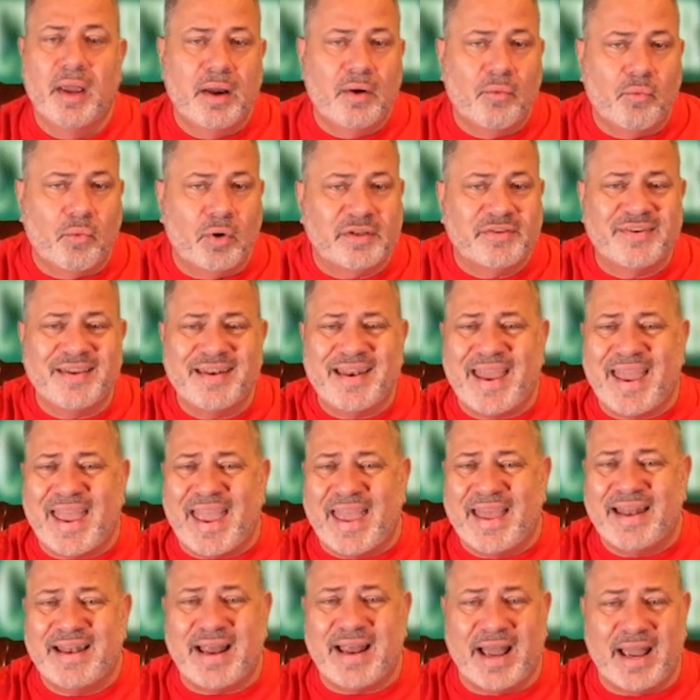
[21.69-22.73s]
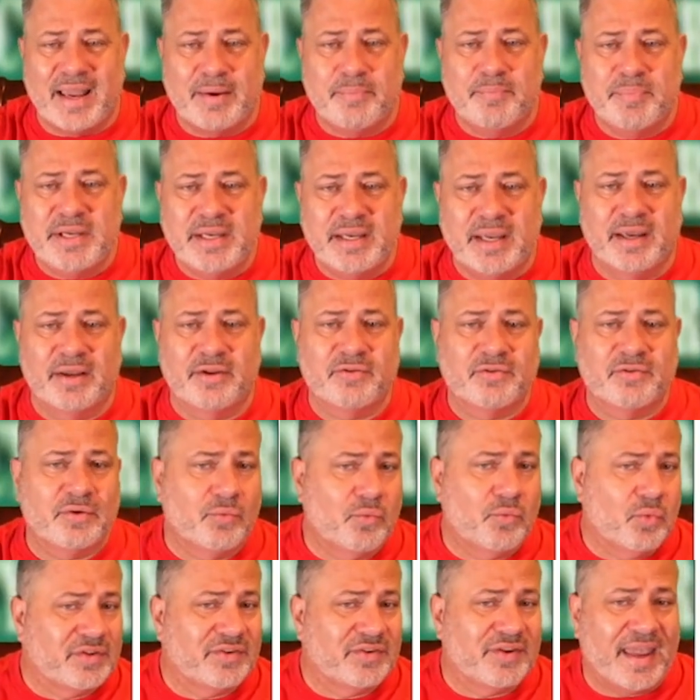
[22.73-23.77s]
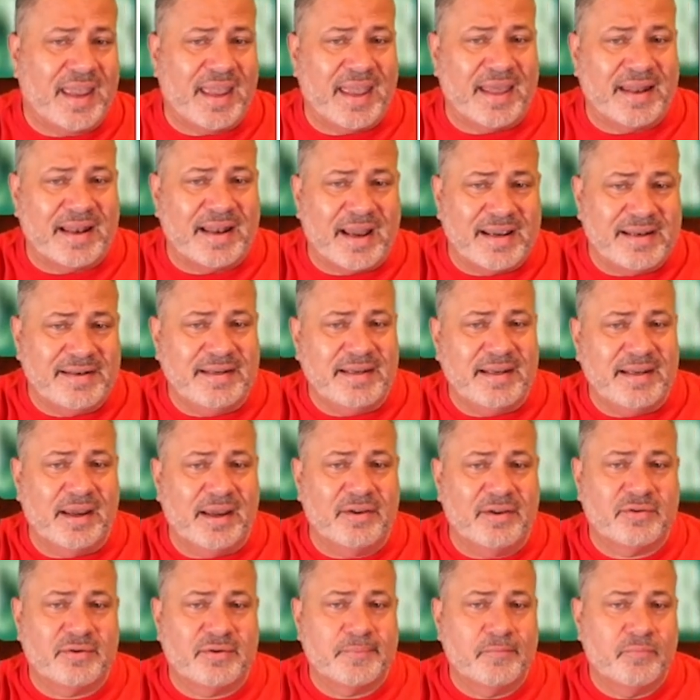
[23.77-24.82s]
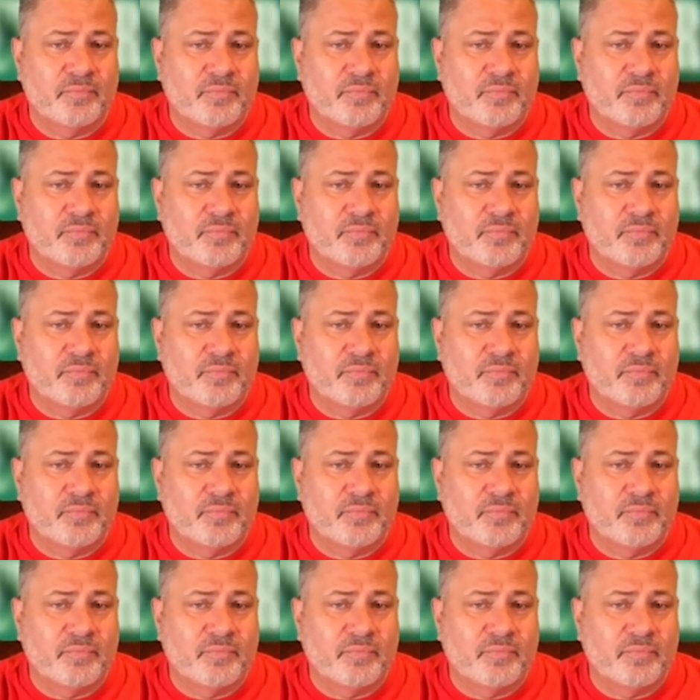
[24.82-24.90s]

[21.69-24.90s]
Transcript: What's an N I P S? What's an N I D S?